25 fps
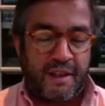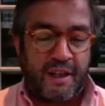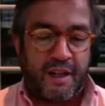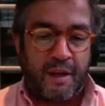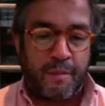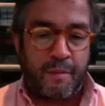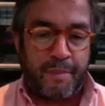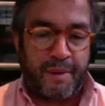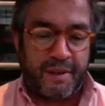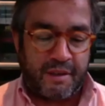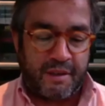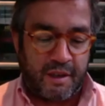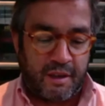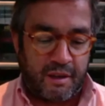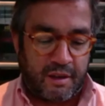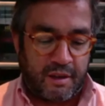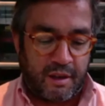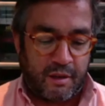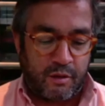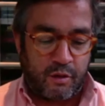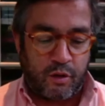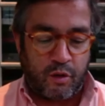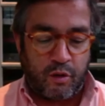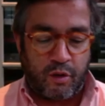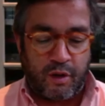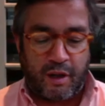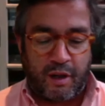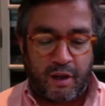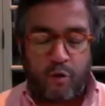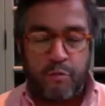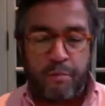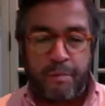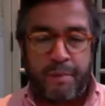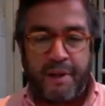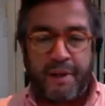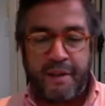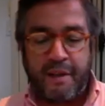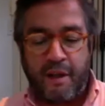are the fruit of thinking
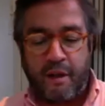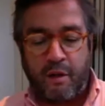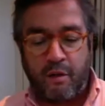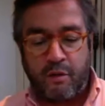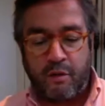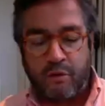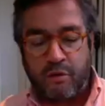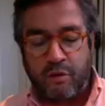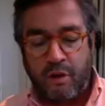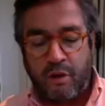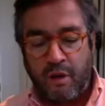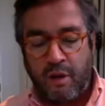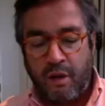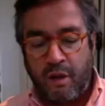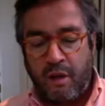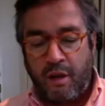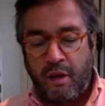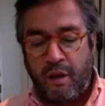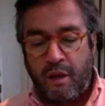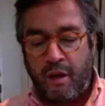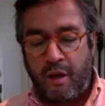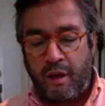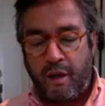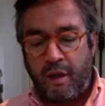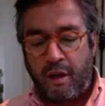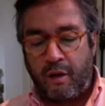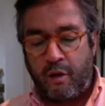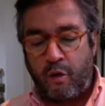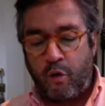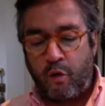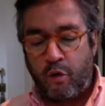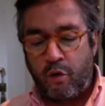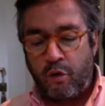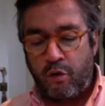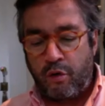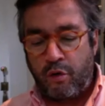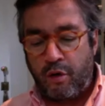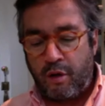outside of the box. Having,
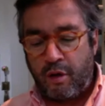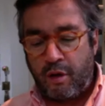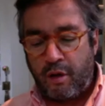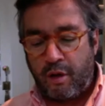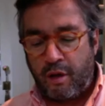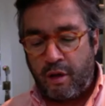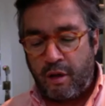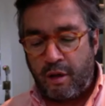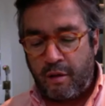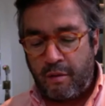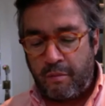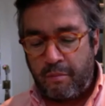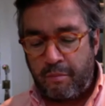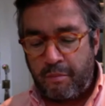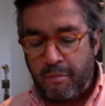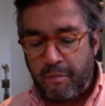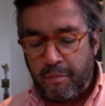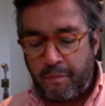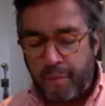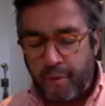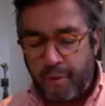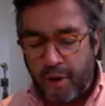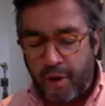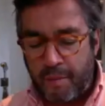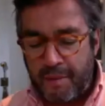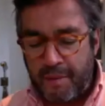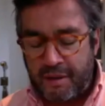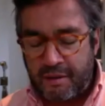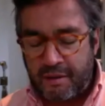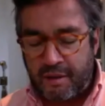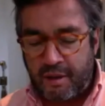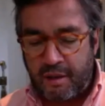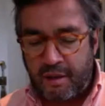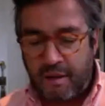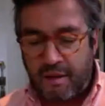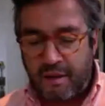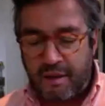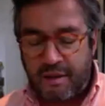having for example, training
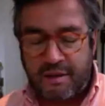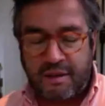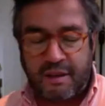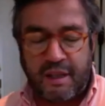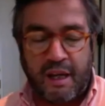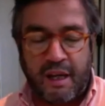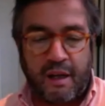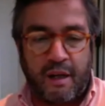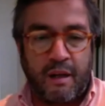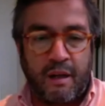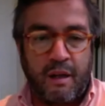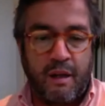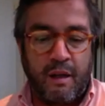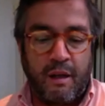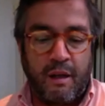programs